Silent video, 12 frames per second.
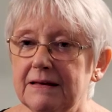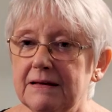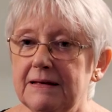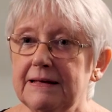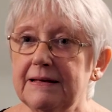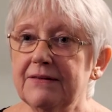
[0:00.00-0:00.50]

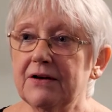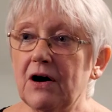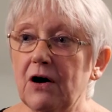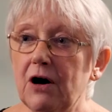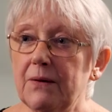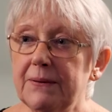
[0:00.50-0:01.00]
cleaning the
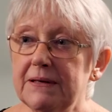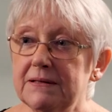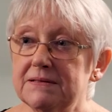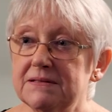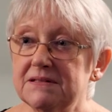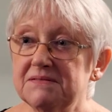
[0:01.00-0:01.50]

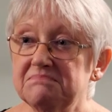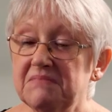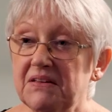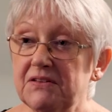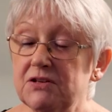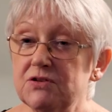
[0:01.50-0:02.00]
carpets,
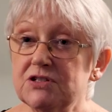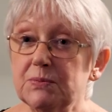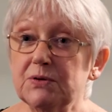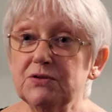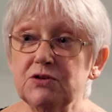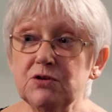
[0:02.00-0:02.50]
and they used to
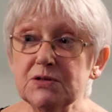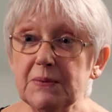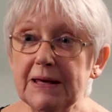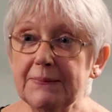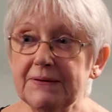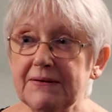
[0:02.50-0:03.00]
put
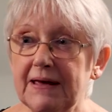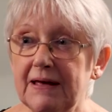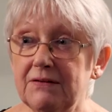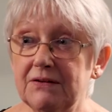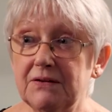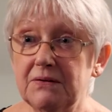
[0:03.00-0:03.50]
newspaper
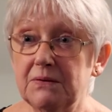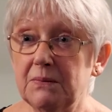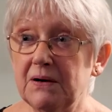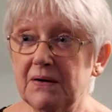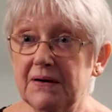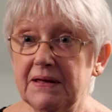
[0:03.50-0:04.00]
down, I don't know
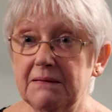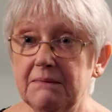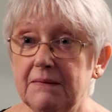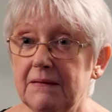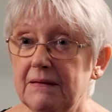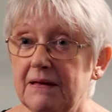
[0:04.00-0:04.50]
why,
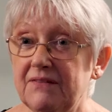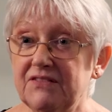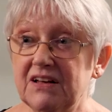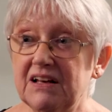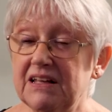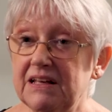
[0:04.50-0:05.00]
after
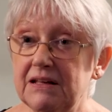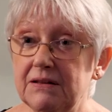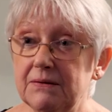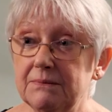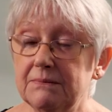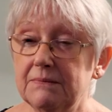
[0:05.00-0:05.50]
cleaning
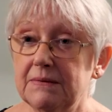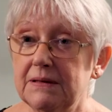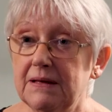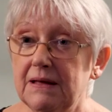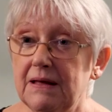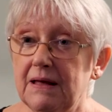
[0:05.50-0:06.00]
them,
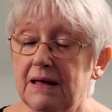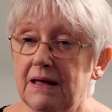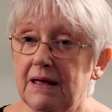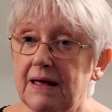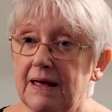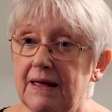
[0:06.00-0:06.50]

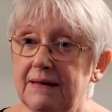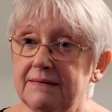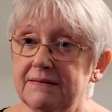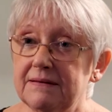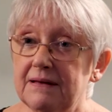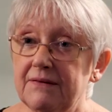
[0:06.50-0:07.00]

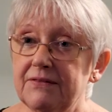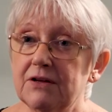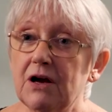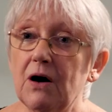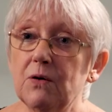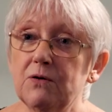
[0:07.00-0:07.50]
and having the
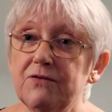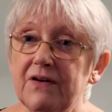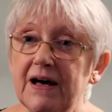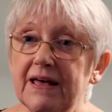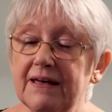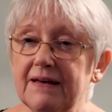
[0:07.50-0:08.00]
coal
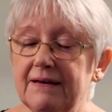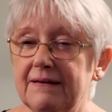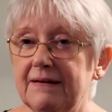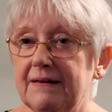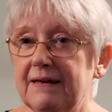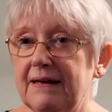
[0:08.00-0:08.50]
fire,
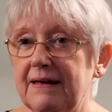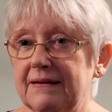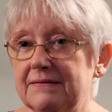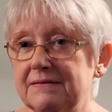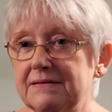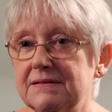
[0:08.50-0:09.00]

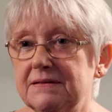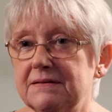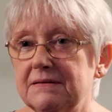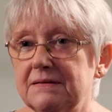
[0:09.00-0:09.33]
and